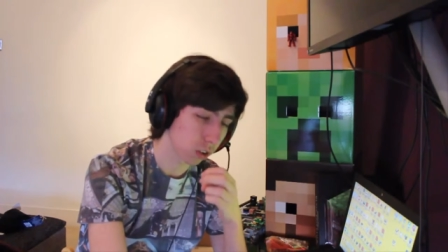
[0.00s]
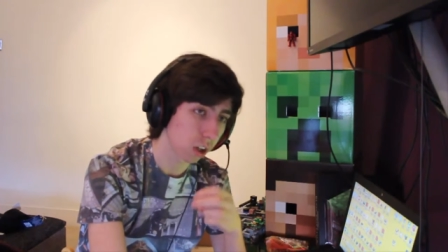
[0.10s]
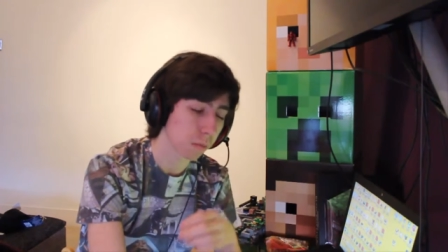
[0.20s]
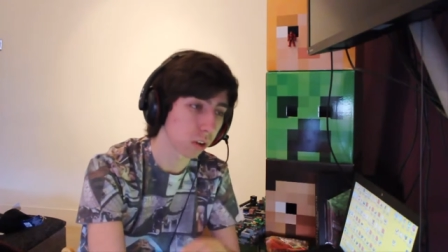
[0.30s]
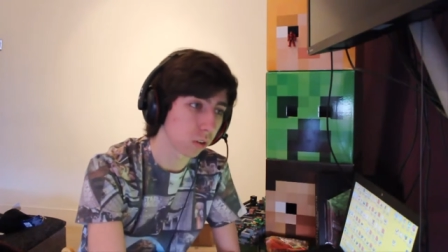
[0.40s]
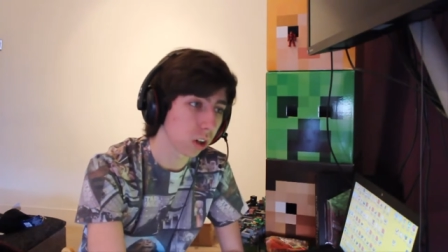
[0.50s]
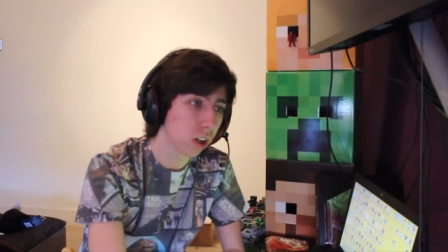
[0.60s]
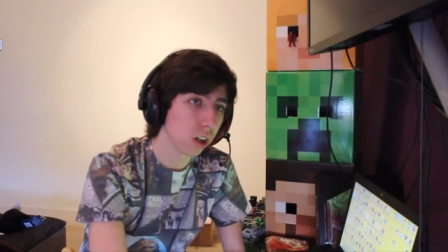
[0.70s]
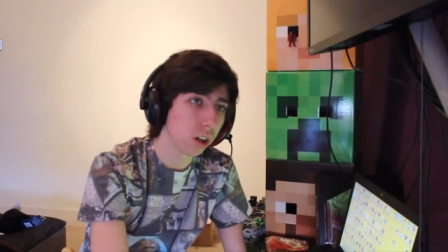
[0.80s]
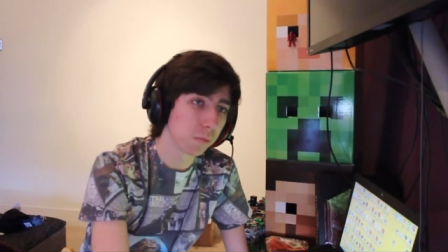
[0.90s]
is uploaded,
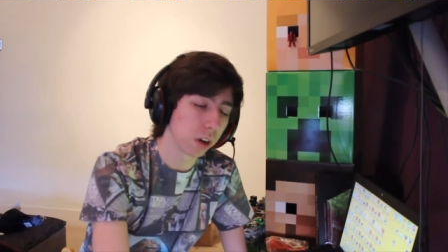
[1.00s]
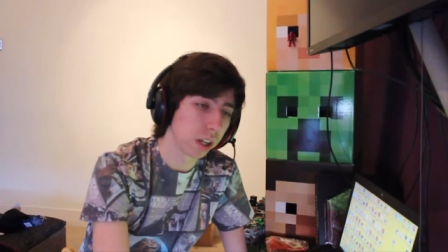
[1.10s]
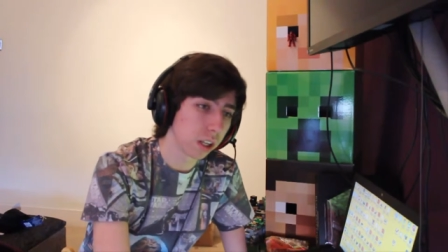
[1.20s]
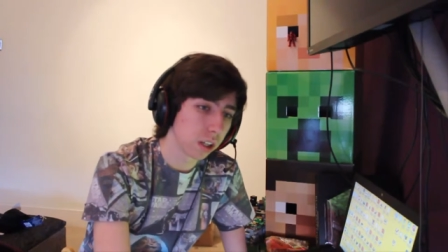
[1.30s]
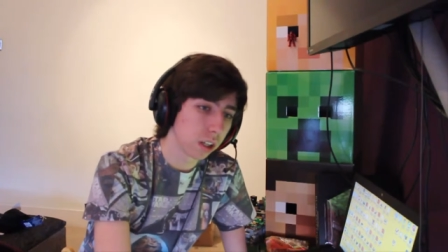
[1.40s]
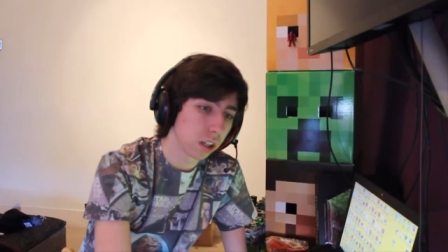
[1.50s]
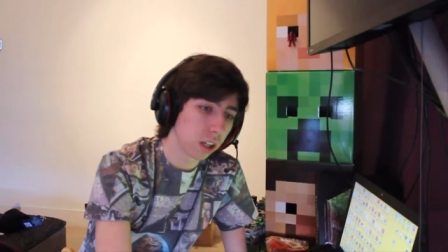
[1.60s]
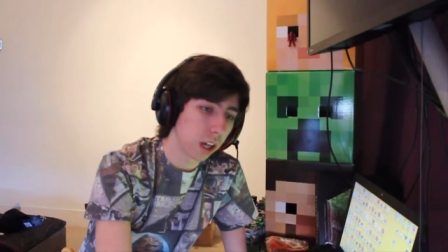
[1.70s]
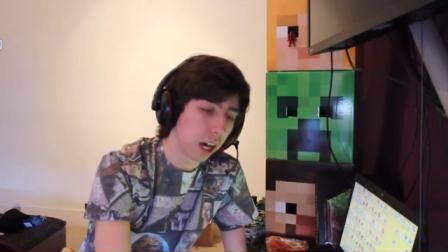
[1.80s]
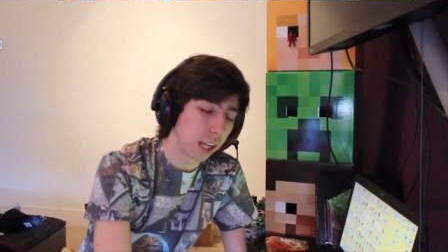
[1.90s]
but
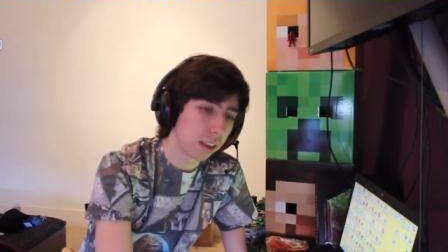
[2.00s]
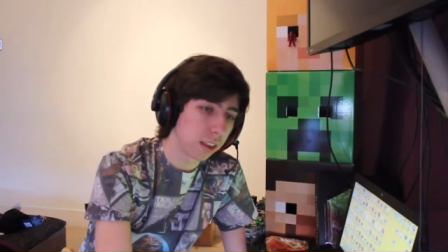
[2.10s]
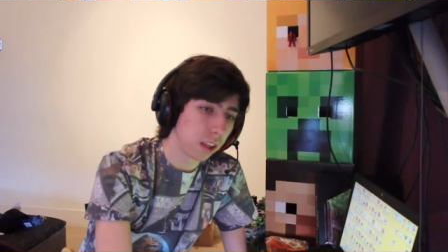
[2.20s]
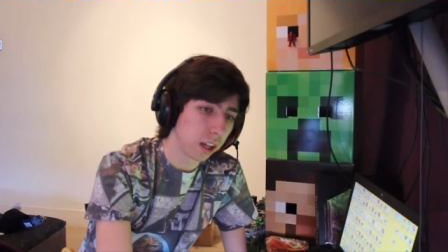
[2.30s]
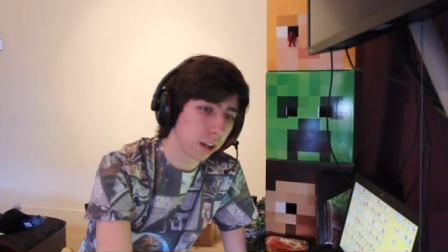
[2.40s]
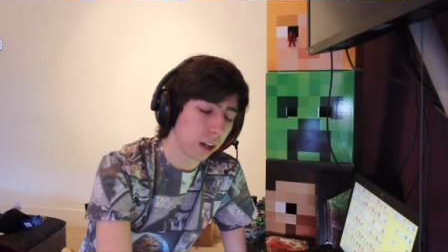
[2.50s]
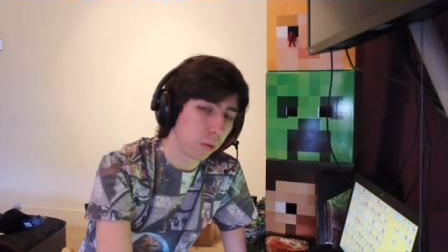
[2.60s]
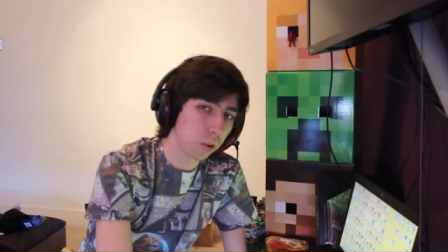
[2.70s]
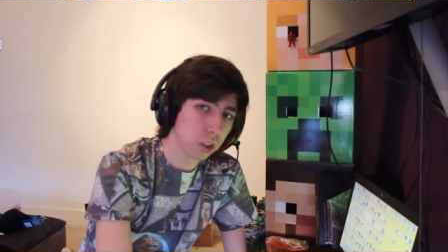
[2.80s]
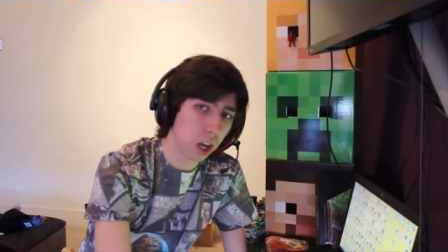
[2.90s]
I I
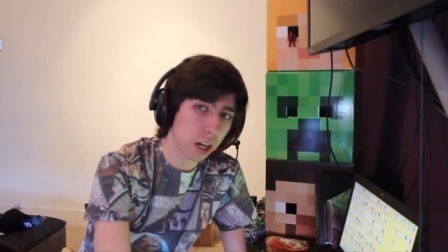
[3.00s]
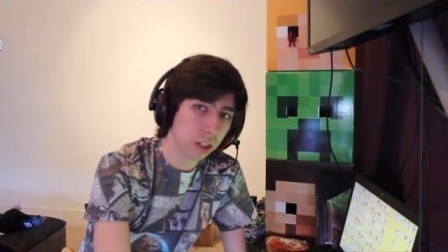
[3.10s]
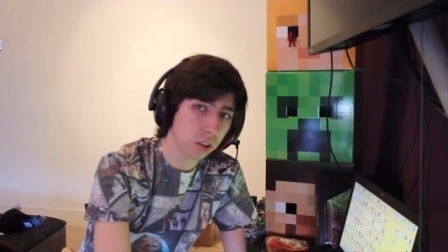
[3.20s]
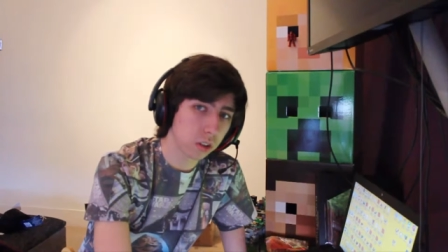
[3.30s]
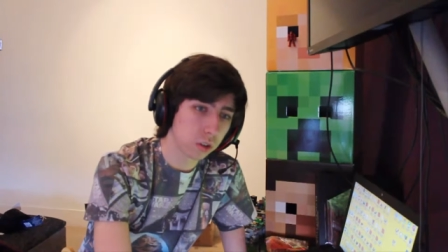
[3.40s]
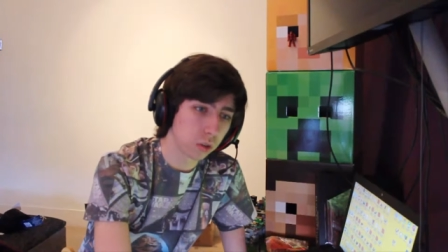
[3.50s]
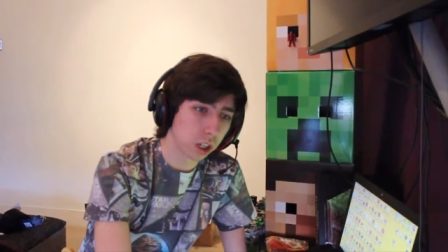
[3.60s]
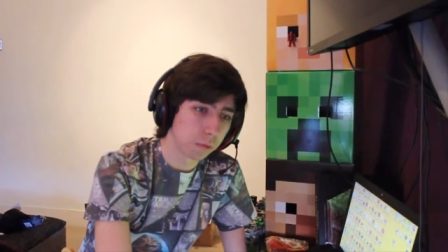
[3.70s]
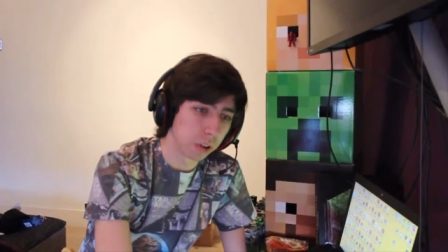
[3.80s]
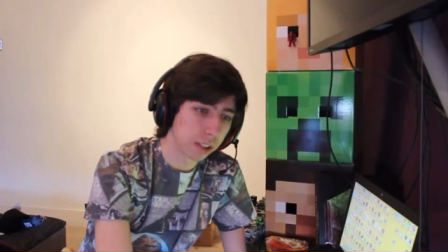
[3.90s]
was talking to
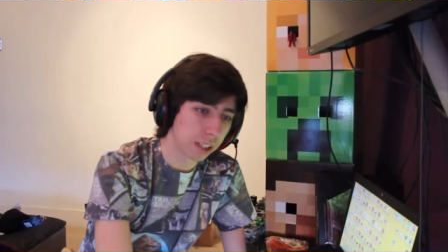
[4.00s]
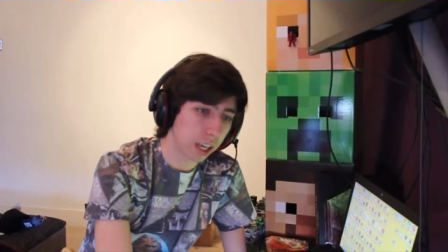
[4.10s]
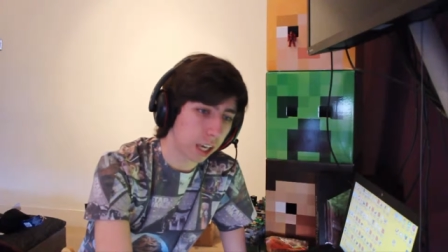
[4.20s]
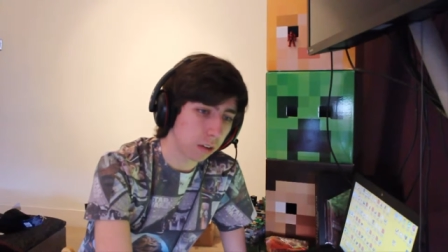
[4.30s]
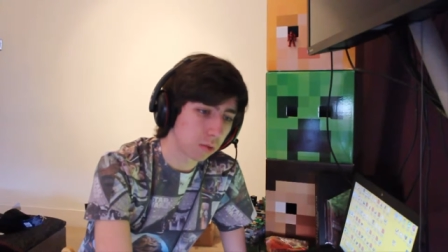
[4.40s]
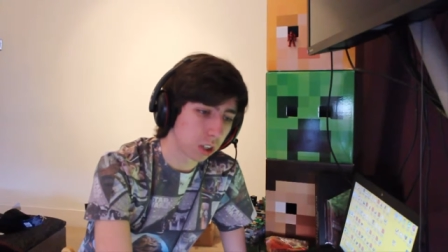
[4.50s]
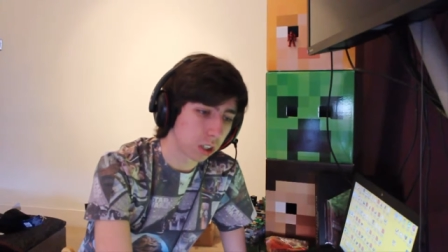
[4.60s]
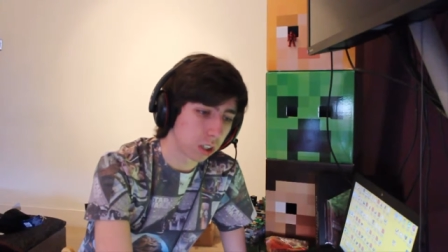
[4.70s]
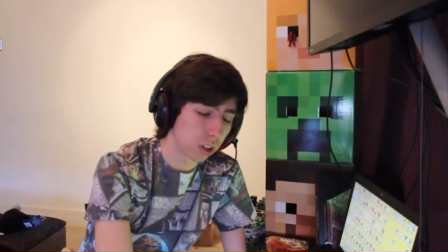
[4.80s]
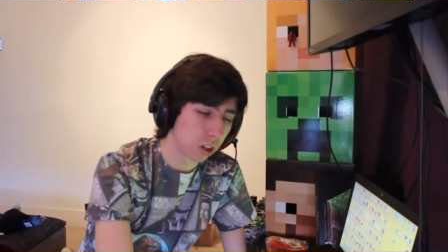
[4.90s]
uh, Felicity Games
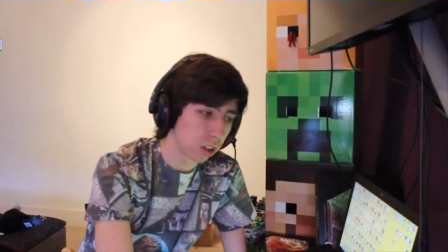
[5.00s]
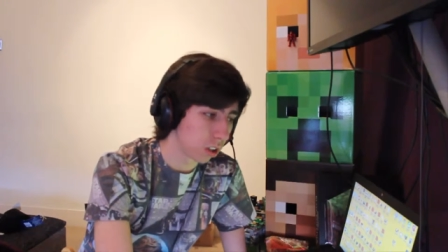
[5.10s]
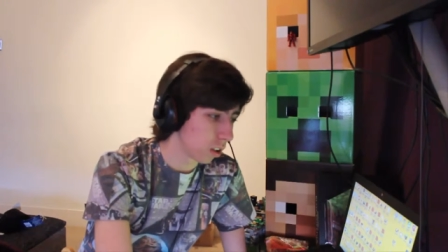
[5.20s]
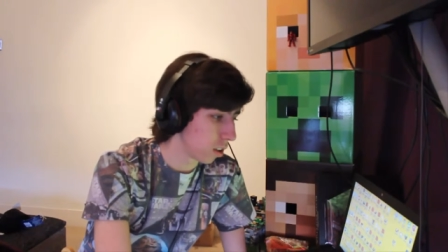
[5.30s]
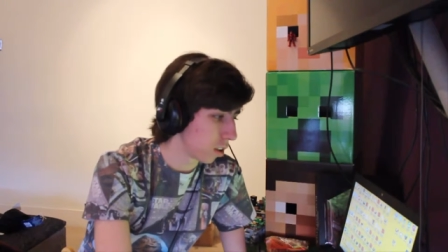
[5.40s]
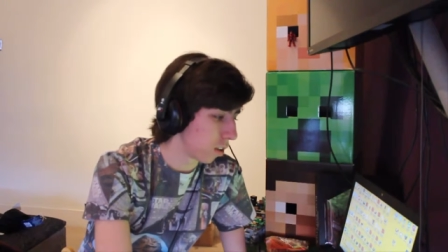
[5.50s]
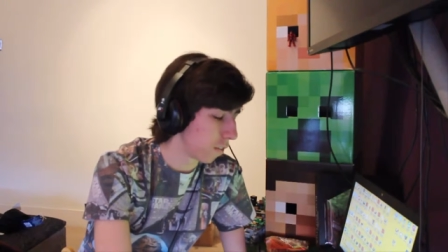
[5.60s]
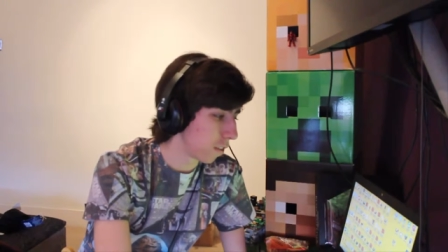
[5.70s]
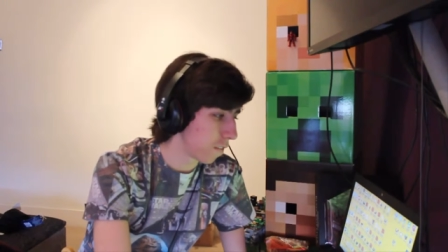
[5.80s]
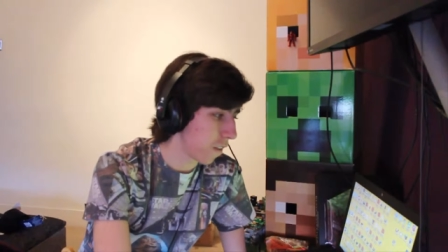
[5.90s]
and to
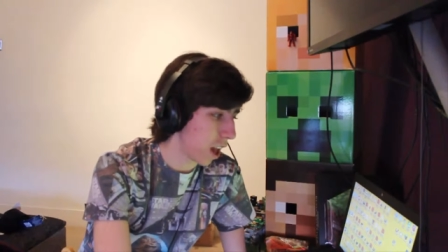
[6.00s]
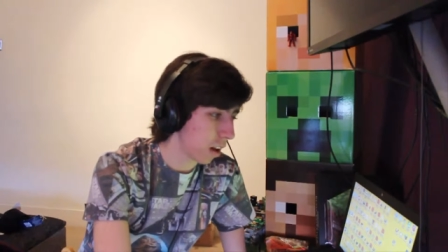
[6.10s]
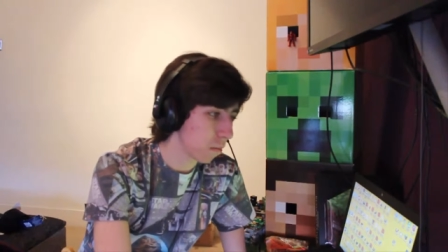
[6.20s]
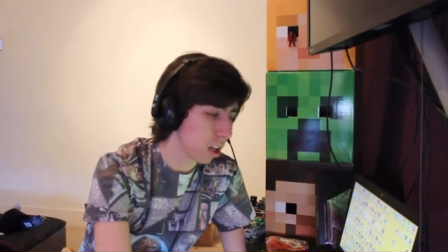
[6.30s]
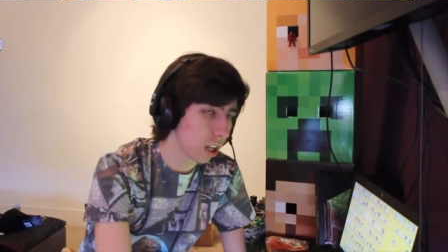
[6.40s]
the fam,